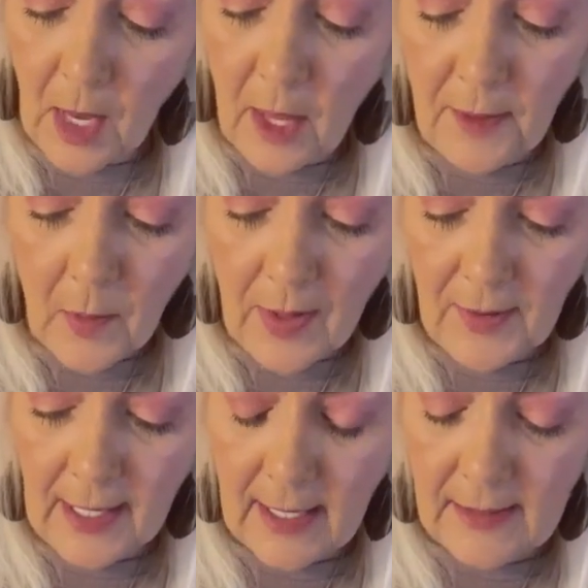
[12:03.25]
Although I
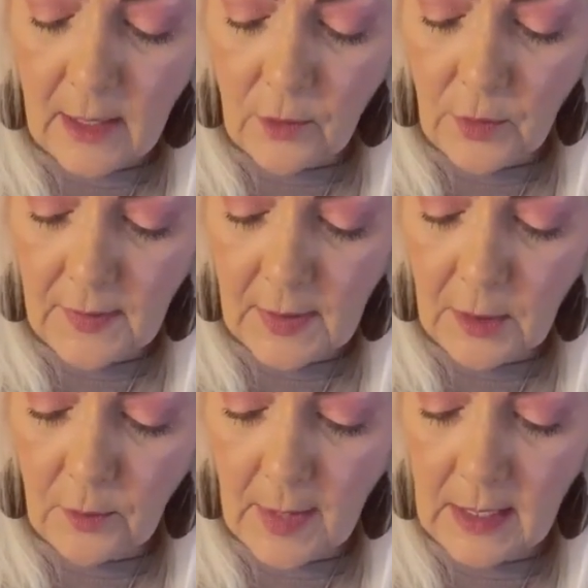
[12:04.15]
think I saw Chris
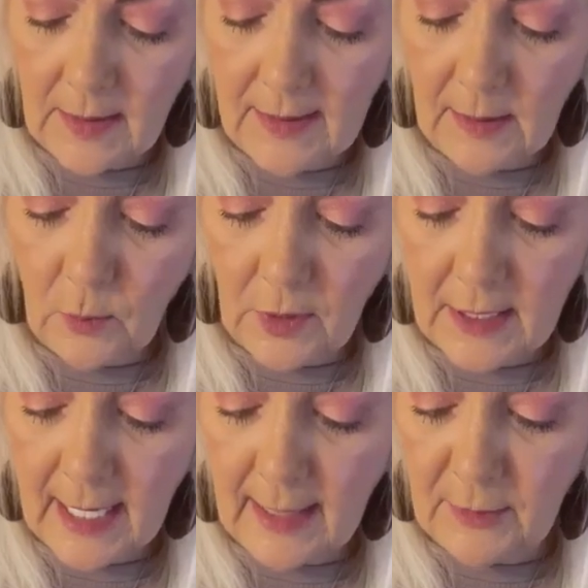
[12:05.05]
Hunter making some one
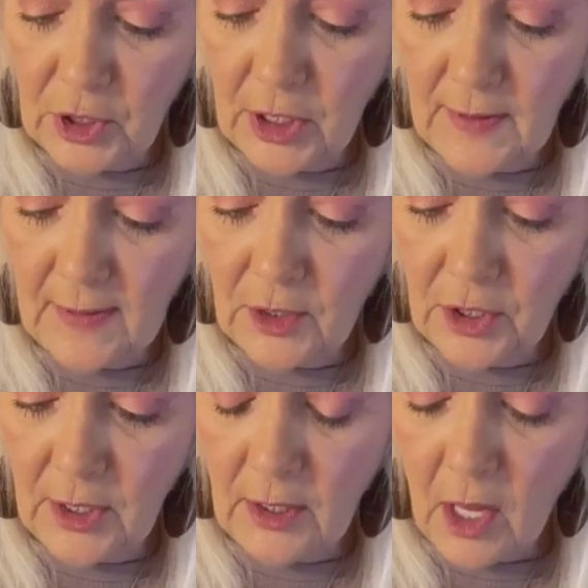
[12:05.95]
time and she said
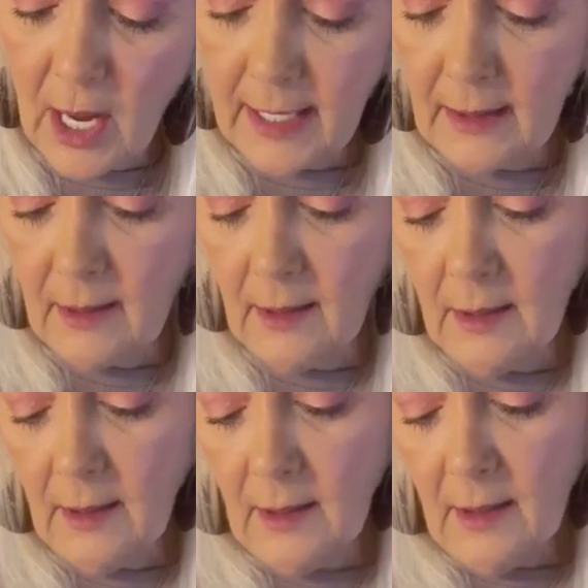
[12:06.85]
she liked
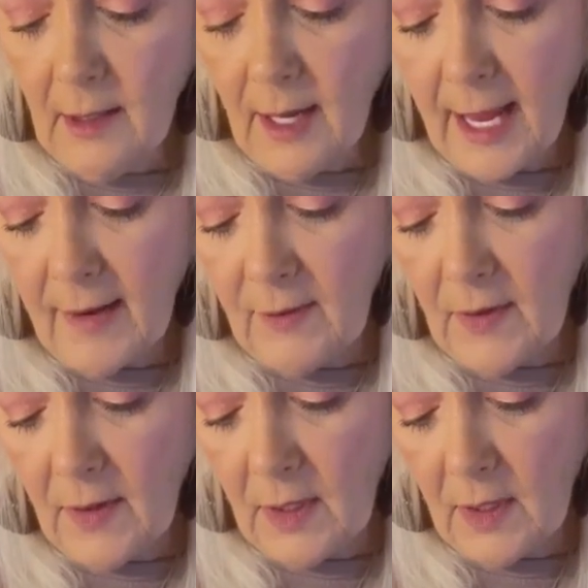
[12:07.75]

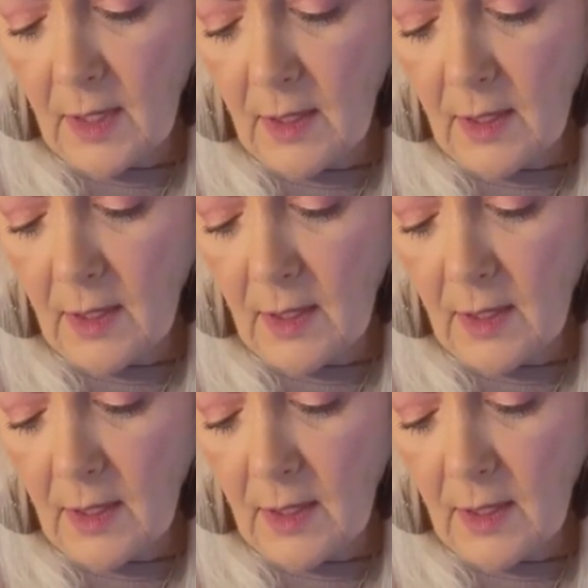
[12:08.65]
having the